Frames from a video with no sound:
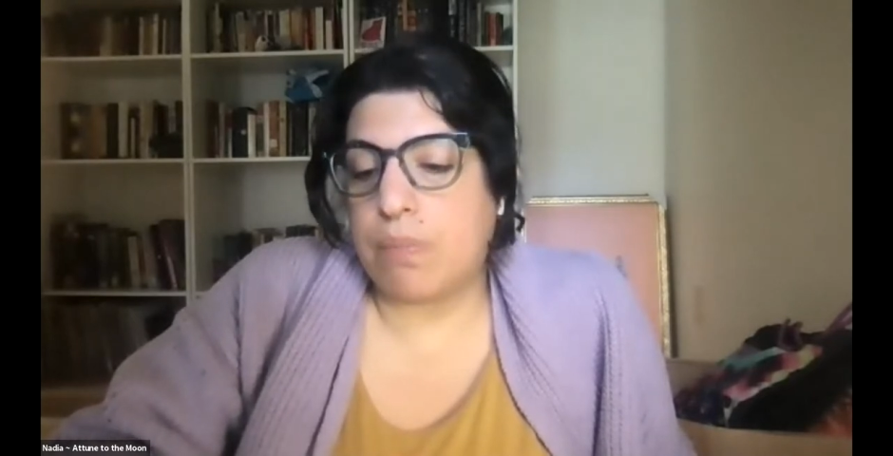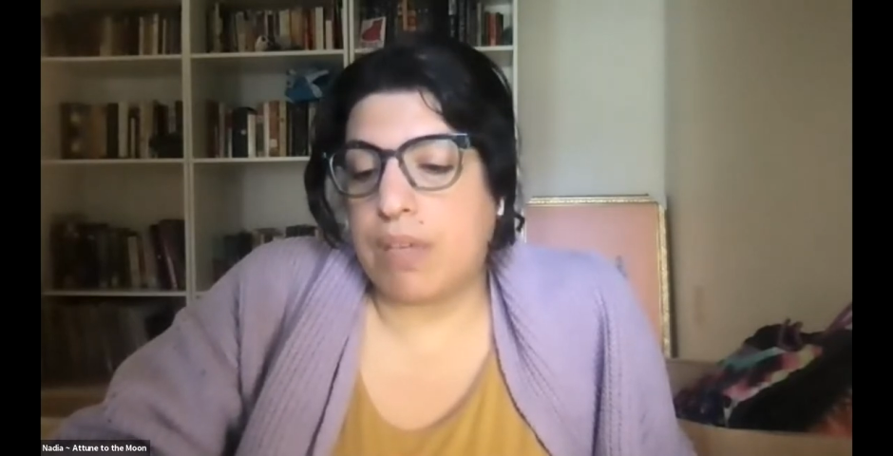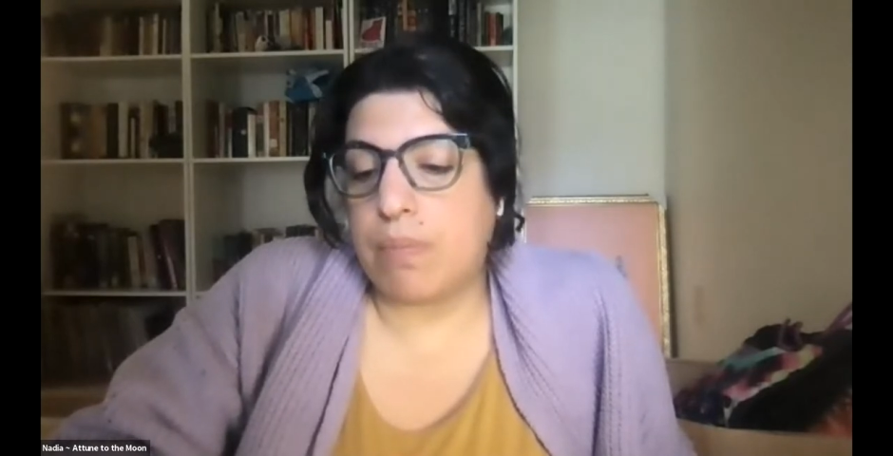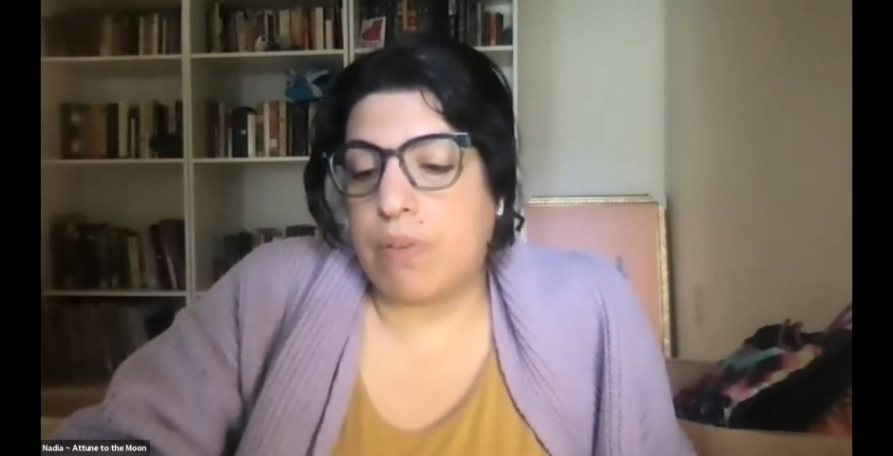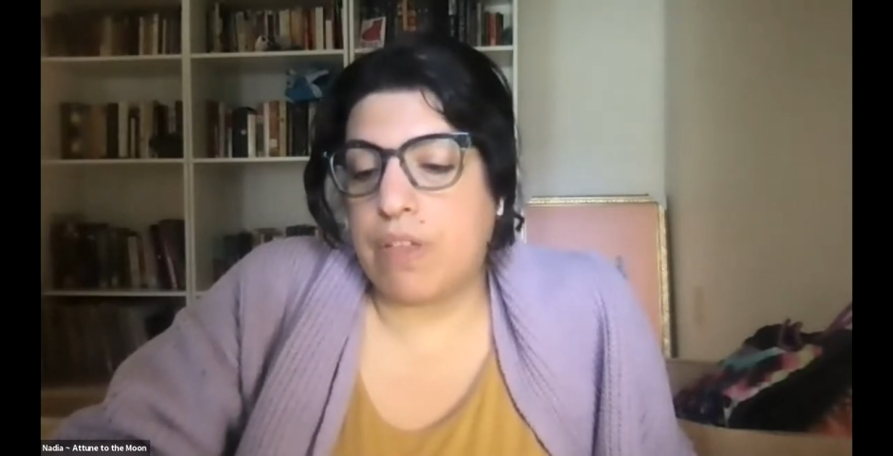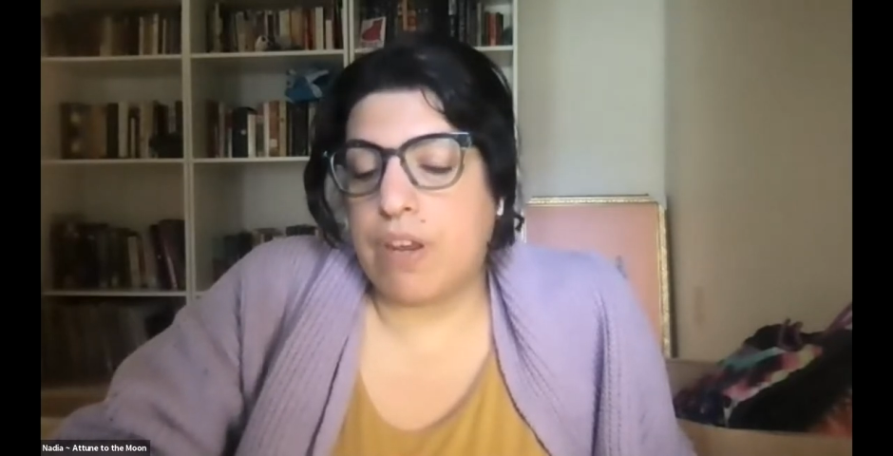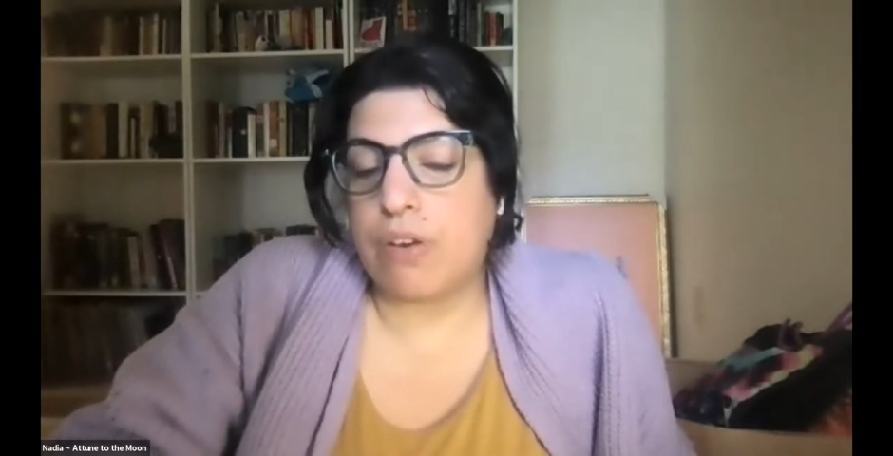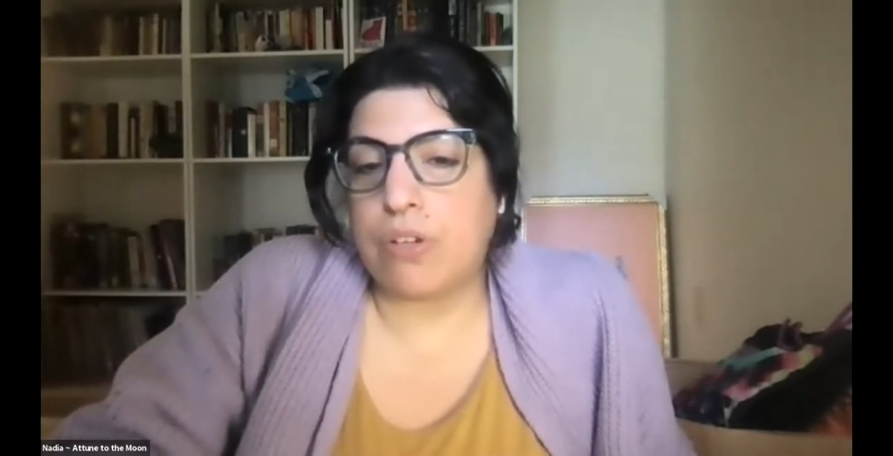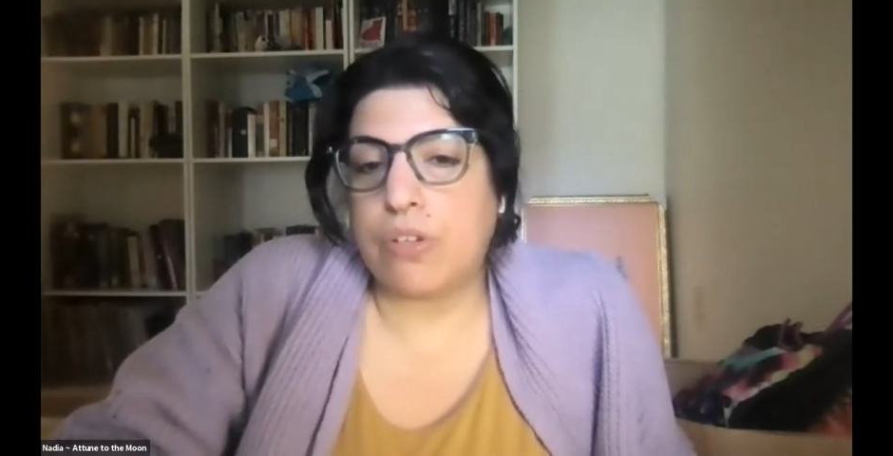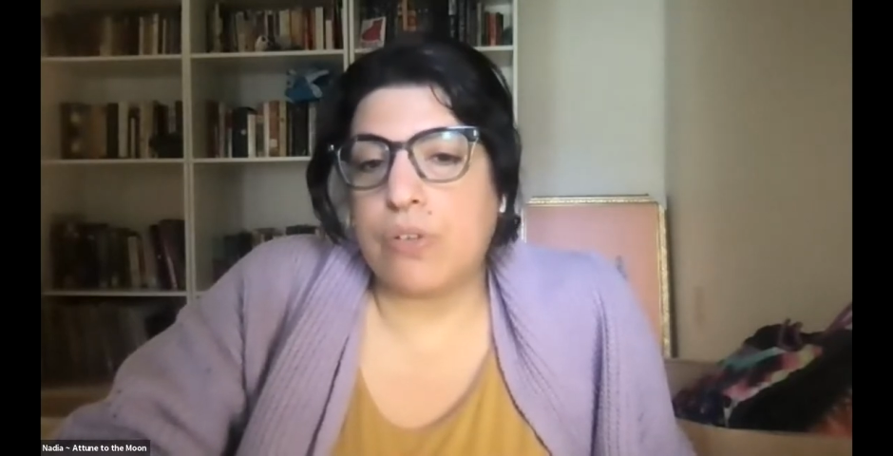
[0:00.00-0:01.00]
people that
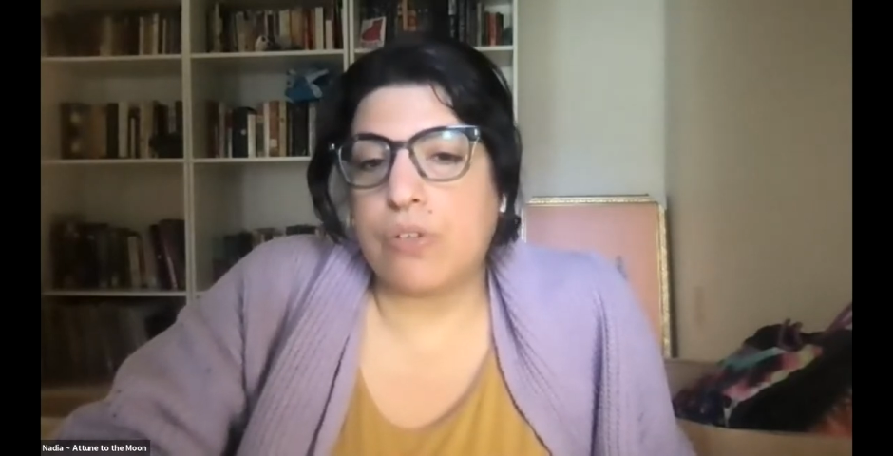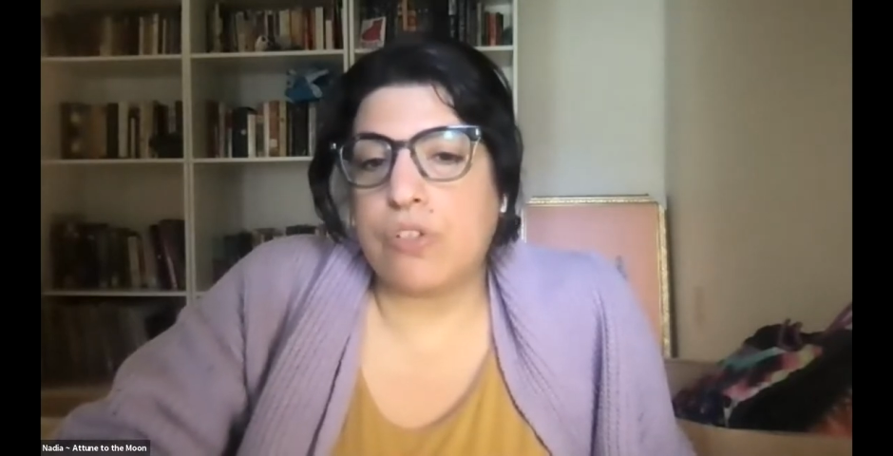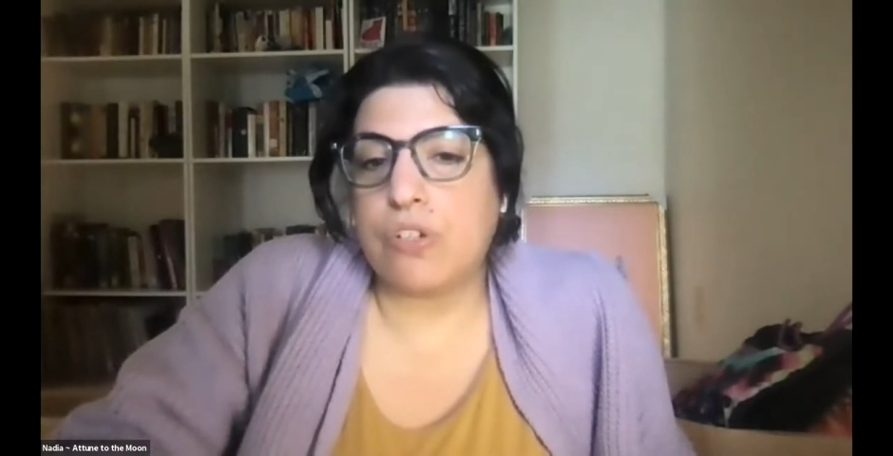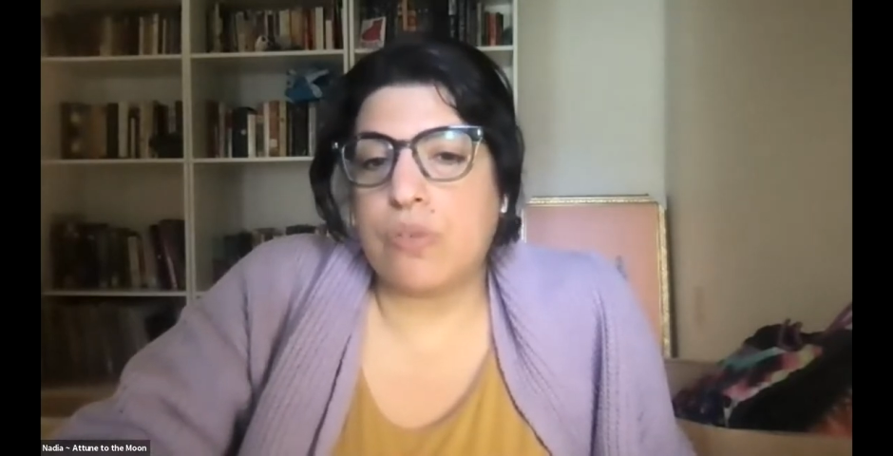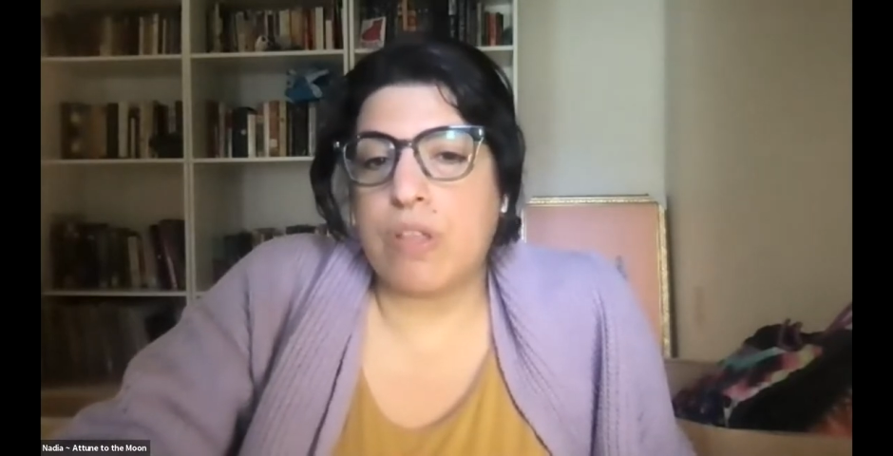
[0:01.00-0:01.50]
are close to you,